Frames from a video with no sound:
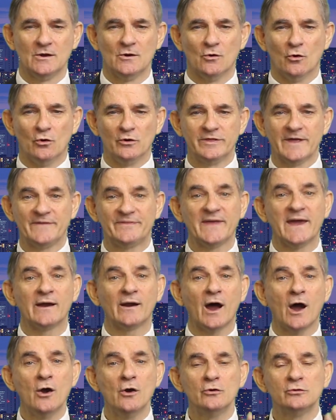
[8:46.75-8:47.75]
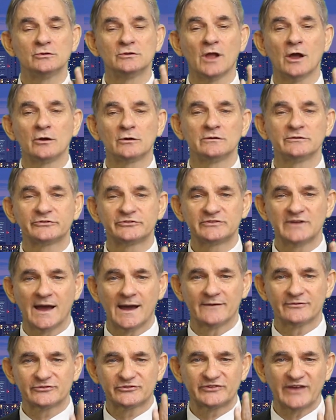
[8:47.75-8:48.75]
or that their own local
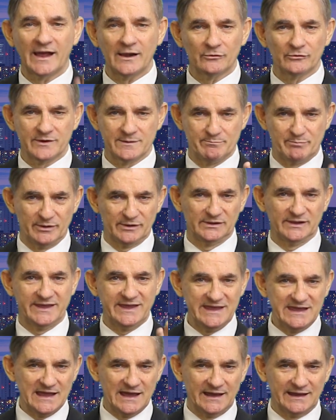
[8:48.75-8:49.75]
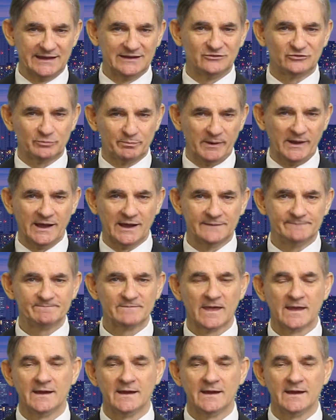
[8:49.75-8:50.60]
staff salary bill here in Japan